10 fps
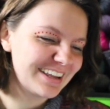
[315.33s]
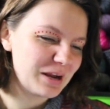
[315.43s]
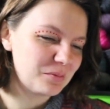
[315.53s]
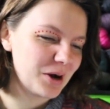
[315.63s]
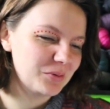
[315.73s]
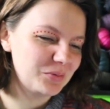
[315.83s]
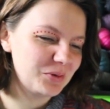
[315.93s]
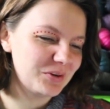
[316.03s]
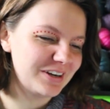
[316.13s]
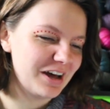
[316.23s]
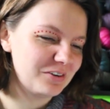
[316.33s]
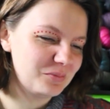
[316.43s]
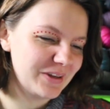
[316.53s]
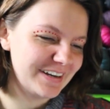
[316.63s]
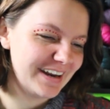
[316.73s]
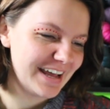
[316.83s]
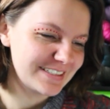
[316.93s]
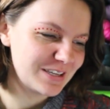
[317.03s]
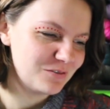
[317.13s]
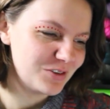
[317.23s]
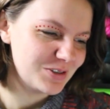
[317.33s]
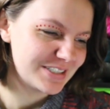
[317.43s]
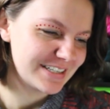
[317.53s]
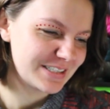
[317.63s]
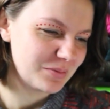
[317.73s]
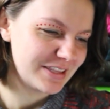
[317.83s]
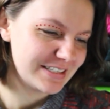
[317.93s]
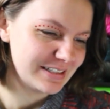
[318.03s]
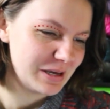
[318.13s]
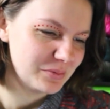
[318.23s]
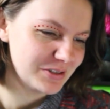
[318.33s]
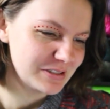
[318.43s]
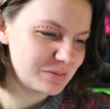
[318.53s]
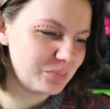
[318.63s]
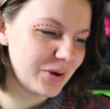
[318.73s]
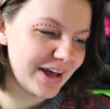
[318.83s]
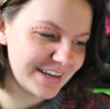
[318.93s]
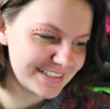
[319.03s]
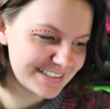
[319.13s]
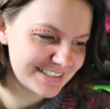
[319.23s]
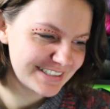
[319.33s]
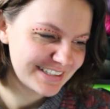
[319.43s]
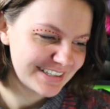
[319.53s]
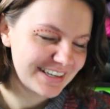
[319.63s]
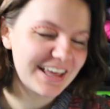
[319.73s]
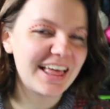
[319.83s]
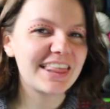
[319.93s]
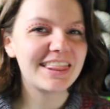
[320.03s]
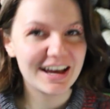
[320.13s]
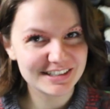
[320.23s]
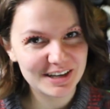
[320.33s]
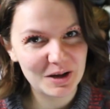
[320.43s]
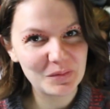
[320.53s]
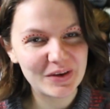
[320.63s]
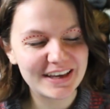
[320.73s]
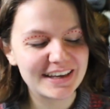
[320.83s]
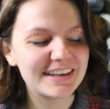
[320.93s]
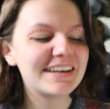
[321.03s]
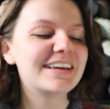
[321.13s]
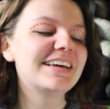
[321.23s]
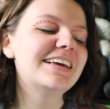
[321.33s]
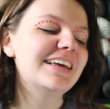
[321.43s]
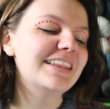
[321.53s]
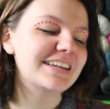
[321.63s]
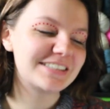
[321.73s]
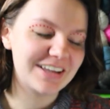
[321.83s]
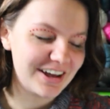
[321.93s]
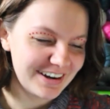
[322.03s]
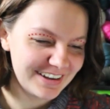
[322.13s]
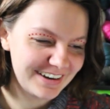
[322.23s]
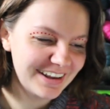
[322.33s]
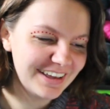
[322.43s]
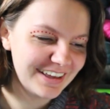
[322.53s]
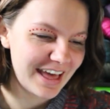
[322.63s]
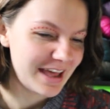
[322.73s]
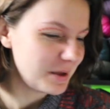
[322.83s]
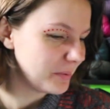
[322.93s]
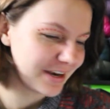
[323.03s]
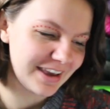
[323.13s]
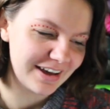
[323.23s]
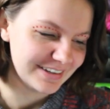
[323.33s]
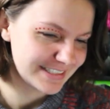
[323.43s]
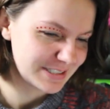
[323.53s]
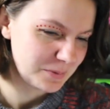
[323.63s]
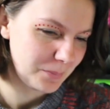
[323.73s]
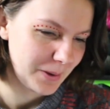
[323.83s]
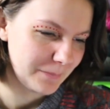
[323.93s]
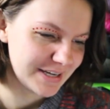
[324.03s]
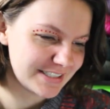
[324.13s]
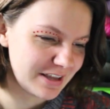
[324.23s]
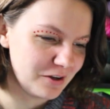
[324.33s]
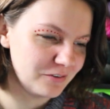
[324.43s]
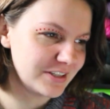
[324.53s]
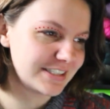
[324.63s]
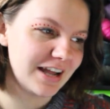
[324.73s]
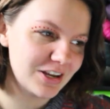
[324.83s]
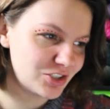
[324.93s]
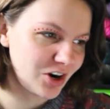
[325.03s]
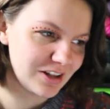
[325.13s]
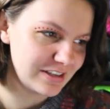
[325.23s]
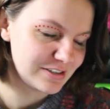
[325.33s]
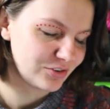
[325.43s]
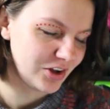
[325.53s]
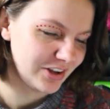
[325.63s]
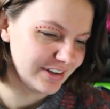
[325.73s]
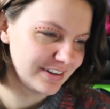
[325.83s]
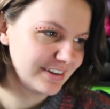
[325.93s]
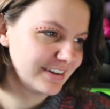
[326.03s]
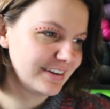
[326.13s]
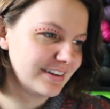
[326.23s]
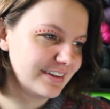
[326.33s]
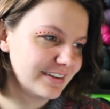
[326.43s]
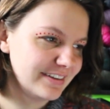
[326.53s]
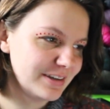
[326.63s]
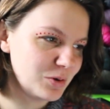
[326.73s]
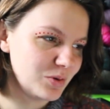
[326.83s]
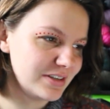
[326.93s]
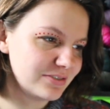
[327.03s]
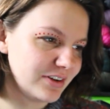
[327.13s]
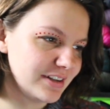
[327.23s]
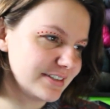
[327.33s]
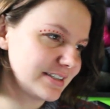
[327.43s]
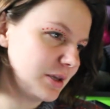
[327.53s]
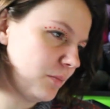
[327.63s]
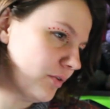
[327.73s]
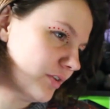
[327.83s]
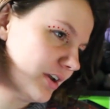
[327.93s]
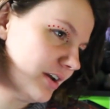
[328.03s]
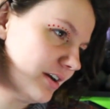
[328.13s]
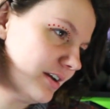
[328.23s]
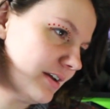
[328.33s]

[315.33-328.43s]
I probably would not have been as confused at some of these labels, but that's on me. That's not on anybody else but myself. It's not Charlie's fault. Oh, he's falling asleep over here.